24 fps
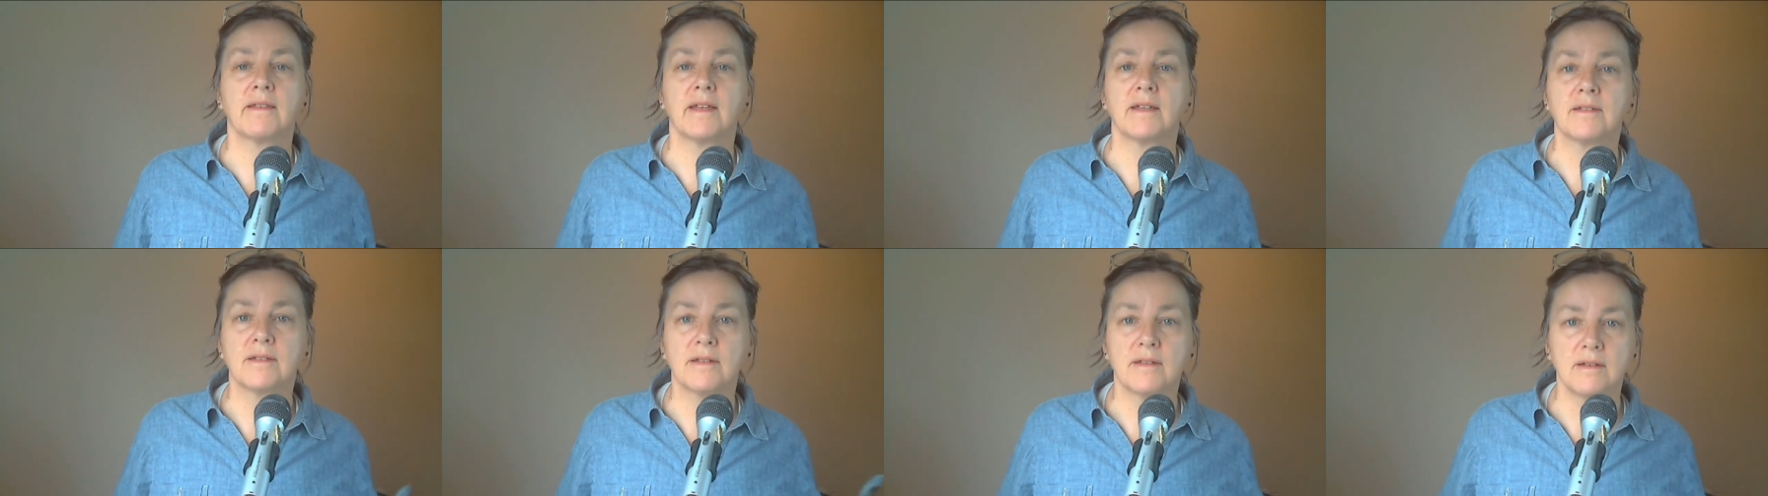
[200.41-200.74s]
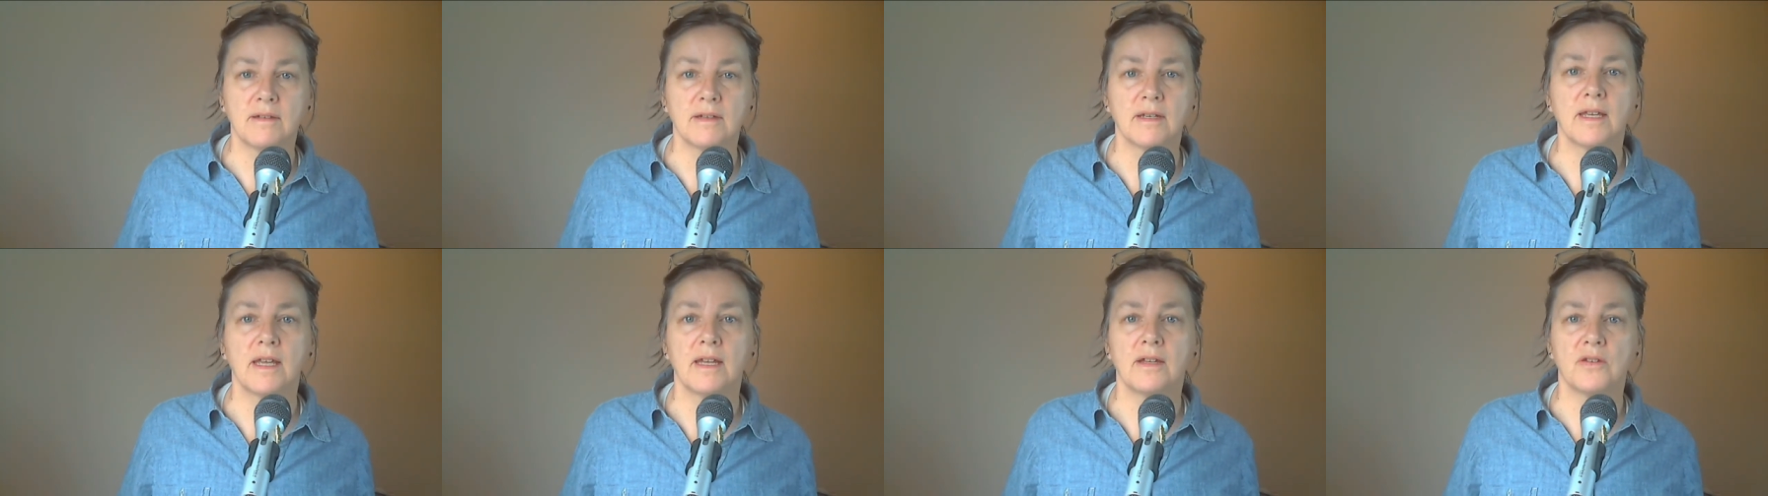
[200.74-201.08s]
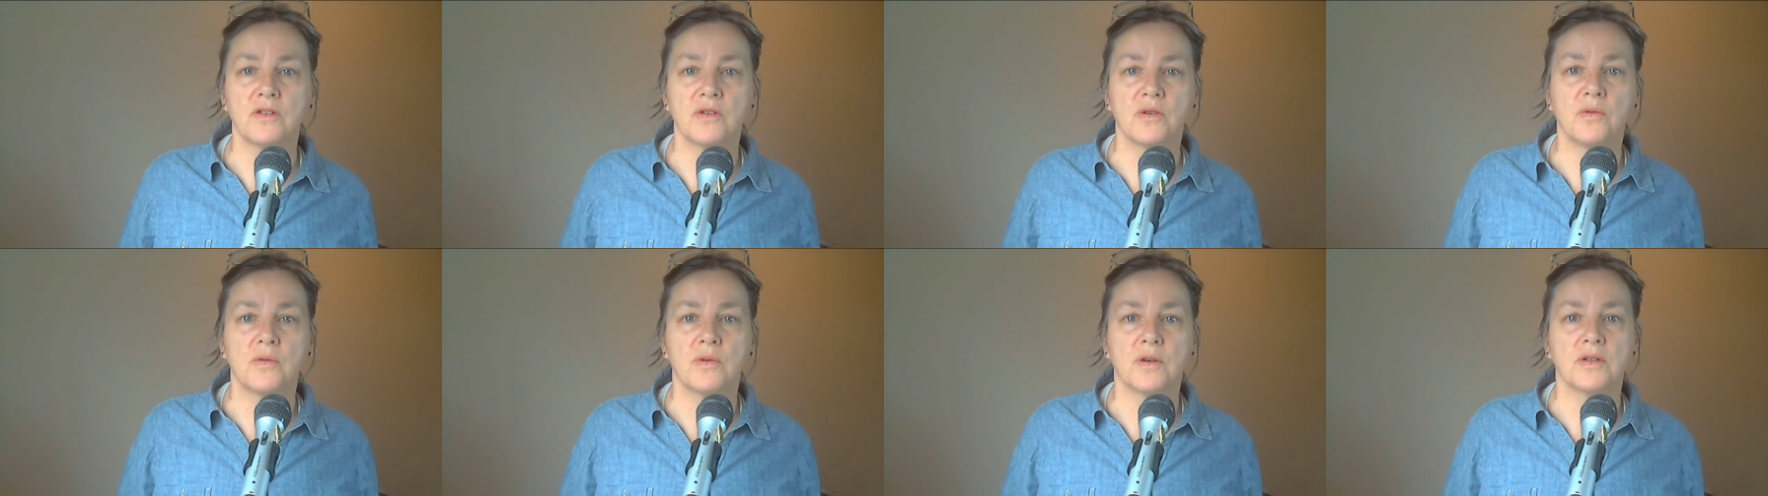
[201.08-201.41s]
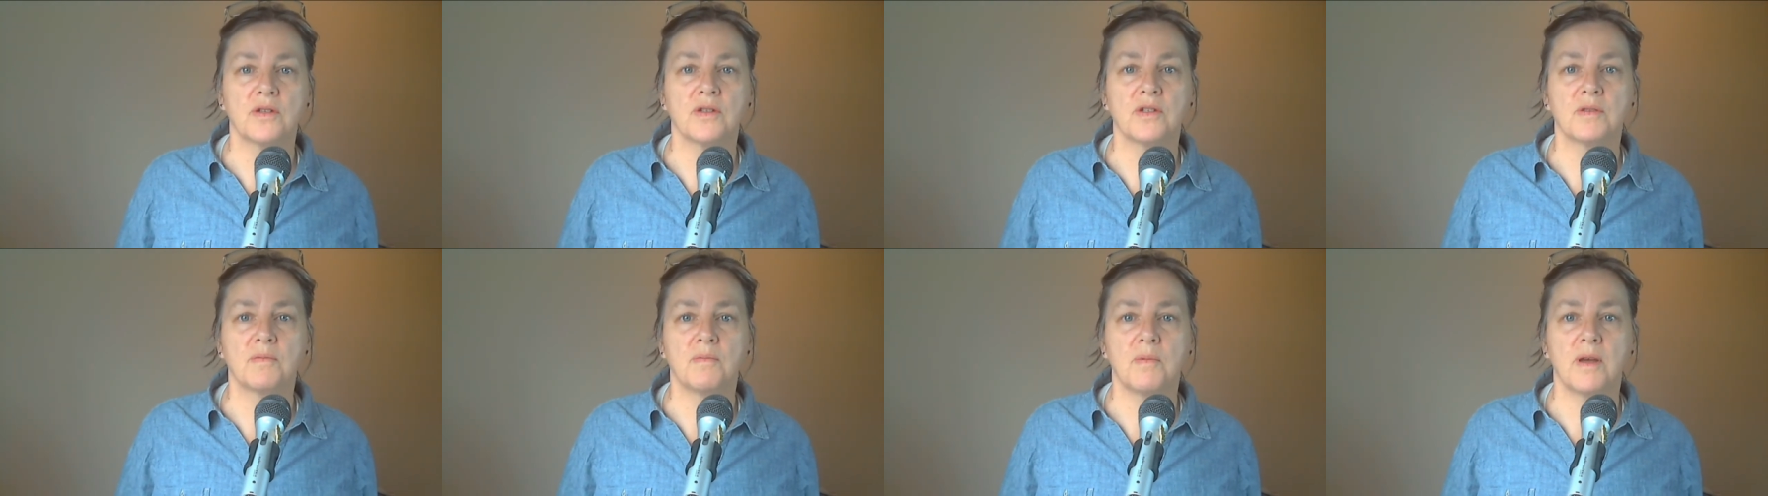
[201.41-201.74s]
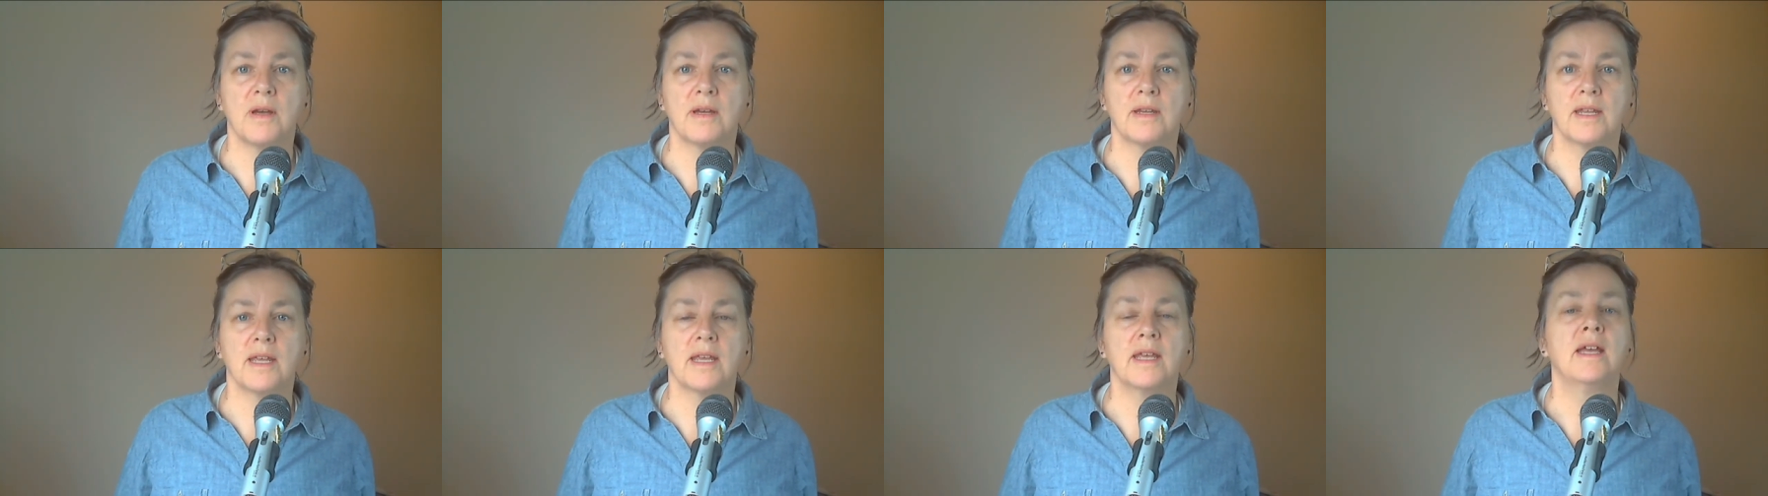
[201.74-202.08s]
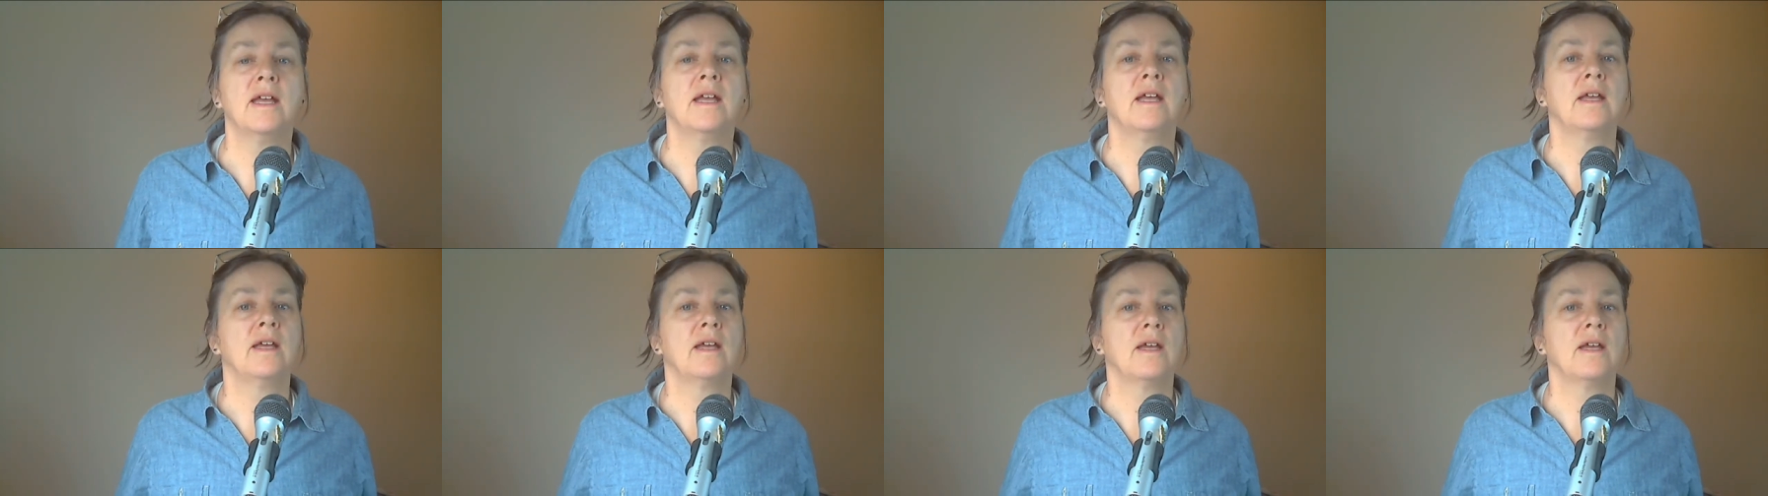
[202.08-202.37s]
that's going to get your horse's body